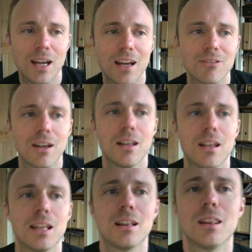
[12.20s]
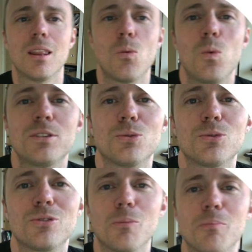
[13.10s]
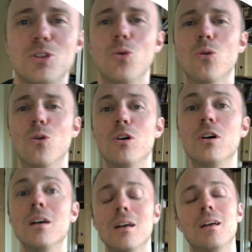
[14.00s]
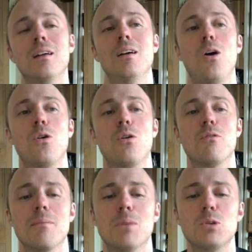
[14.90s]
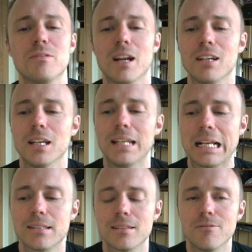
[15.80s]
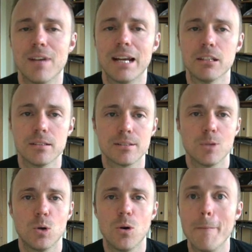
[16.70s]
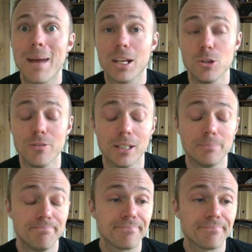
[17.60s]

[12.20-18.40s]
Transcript: have a little whistle-stop tour of multivariate analysis of variance, or MANOVA.